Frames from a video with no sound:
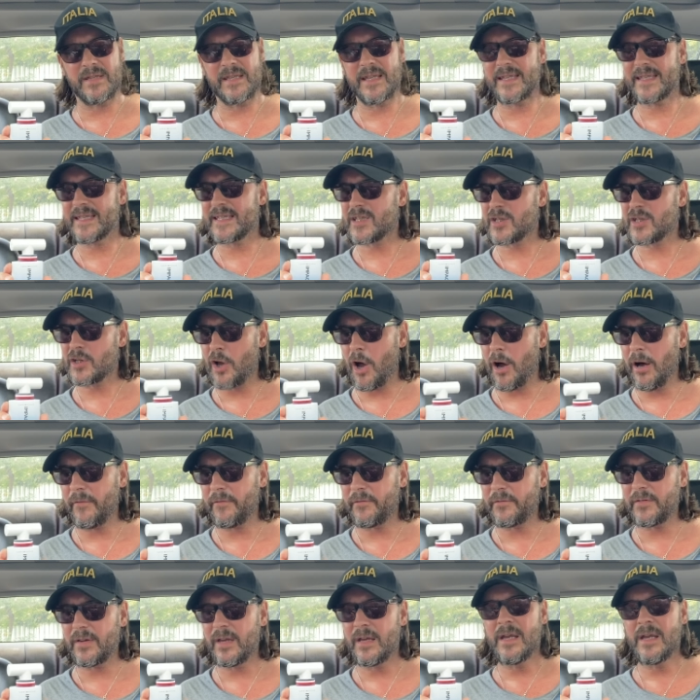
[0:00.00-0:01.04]
It's
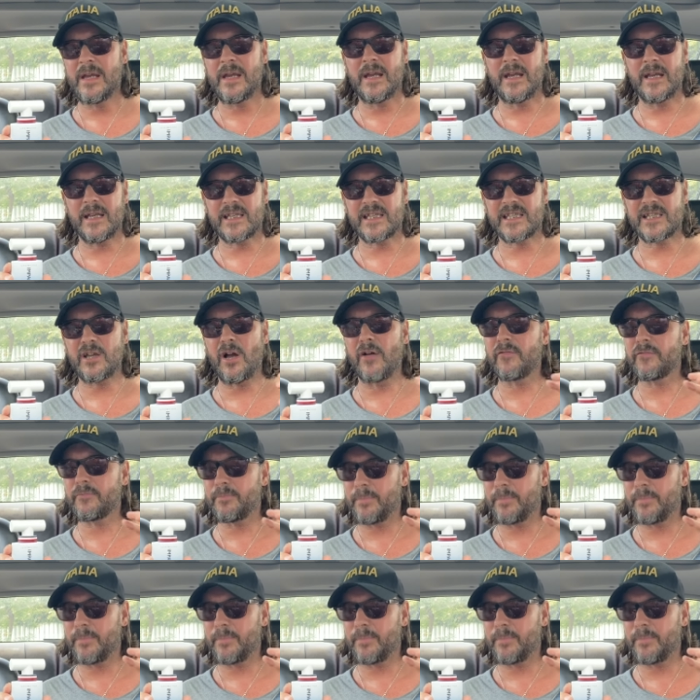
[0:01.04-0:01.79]
soft, it's soft,